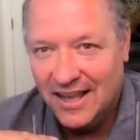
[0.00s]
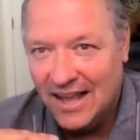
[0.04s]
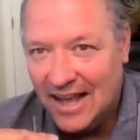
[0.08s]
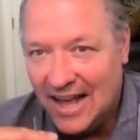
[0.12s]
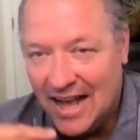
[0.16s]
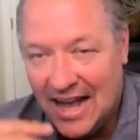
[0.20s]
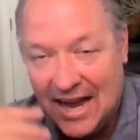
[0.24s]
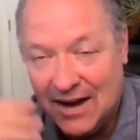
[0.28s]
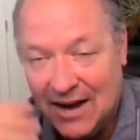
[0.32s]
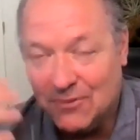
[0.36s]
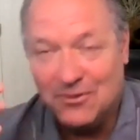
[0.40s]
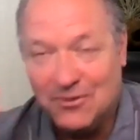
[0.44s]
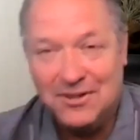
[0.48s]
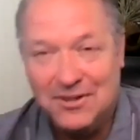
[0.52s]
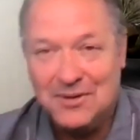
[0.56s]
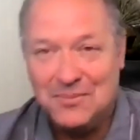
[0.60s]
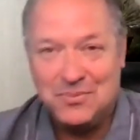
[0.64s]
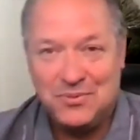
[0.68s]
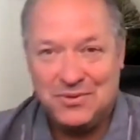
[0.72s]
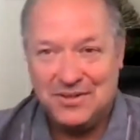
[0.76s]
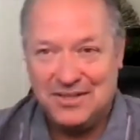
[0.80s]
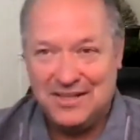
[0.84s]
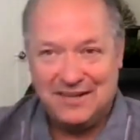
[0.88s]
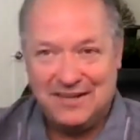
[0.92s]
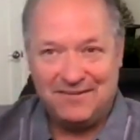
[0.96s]
I really
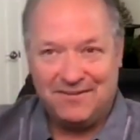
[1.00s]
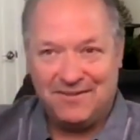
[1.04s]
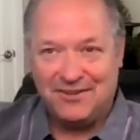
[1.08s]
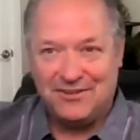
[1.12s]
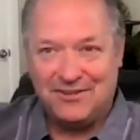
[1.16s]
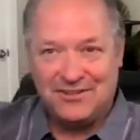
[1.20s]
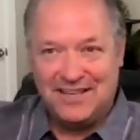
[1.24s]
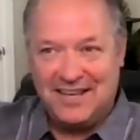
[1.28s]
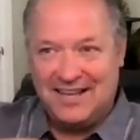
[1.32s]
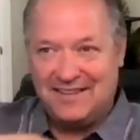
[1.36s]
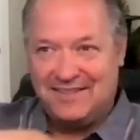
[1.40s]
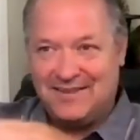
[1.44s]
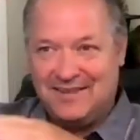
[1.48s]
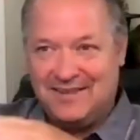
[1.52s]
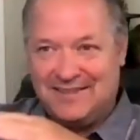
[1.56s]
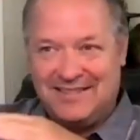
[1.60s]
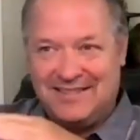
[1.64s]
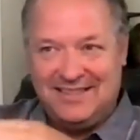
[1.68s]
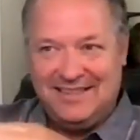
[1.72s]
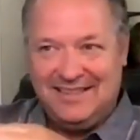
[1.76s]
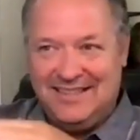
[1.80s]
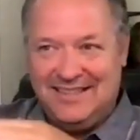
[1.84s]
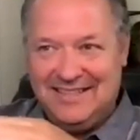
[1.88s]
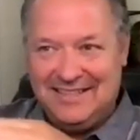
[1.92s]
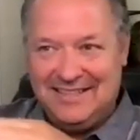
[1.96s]
believe there's like this
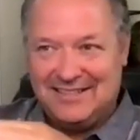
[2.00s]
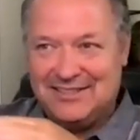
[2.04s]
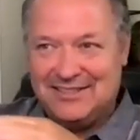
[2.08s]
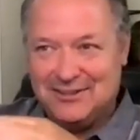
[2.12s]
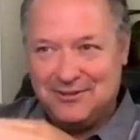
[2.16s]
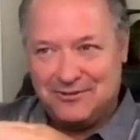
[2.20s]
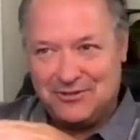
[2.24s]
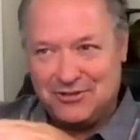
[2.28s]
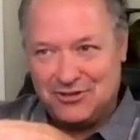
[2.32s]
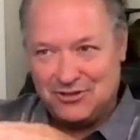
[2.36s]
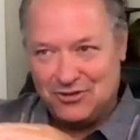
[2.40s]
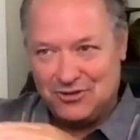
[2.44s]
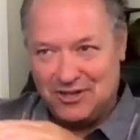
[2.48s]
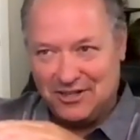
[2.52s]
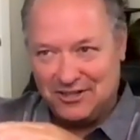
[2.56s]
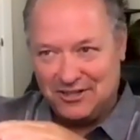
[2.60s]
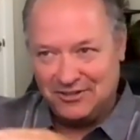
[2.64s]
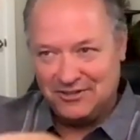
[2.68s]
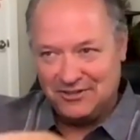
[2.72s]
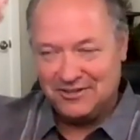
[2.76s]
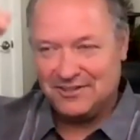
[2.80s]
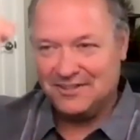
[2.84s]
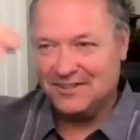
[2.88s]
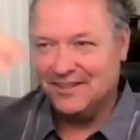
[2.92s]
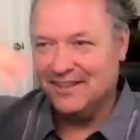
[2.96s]
list of
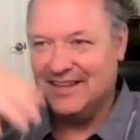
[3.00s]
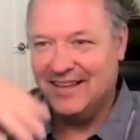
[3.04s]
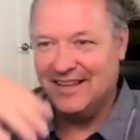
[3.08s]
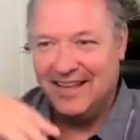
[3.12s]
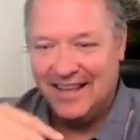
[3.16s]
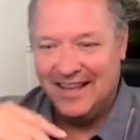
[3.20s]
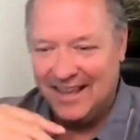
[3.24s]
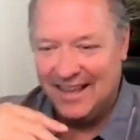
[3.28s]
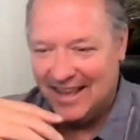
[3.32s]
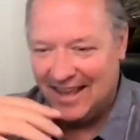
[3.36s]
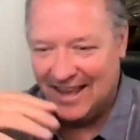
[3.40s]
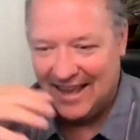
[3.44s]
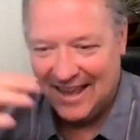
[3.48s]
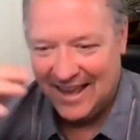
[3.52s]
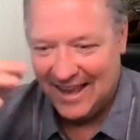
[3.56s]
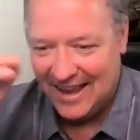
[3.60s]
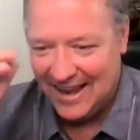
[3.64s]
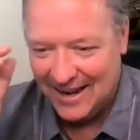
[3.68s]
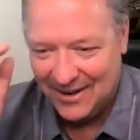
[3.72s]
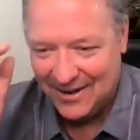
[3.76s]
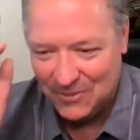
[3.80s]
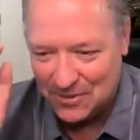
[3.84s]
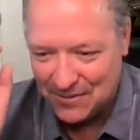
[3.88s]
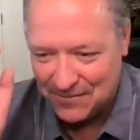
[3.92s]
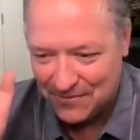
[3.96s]
struggles,
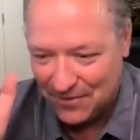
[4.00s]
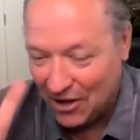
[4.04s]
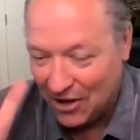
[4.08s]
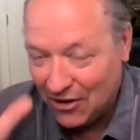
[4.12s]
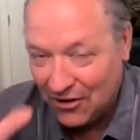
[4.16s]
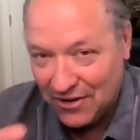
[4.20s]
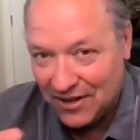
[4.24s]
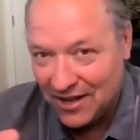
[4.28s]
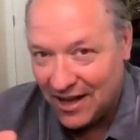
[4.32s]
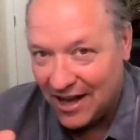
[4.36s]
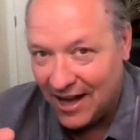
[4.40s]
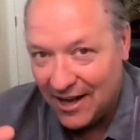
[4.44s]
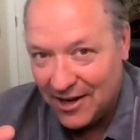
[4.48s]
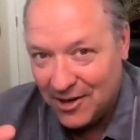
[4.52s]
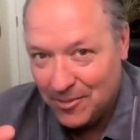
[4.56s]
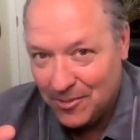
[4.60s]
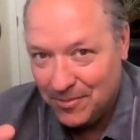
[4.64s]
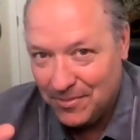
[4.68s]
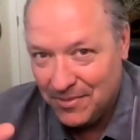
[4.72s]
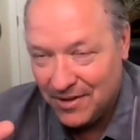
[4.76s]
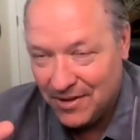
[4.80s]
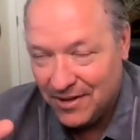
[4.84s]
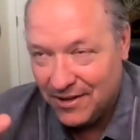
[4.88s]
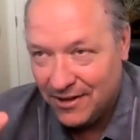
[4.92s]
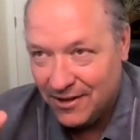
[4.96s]
and we've all got
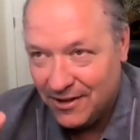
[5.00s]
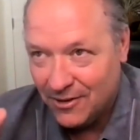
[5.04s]
them.